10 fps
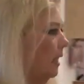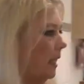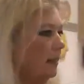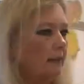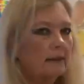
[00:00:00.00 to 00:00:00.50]

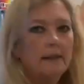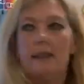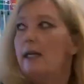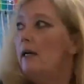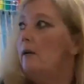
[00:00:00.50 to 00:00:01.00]
loves this
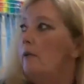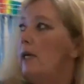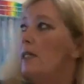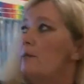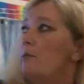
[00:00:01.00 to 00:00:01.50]
town so
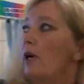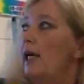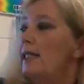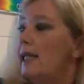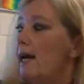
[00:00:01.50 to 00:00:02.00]
much,
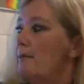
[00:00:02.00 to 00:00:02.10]
a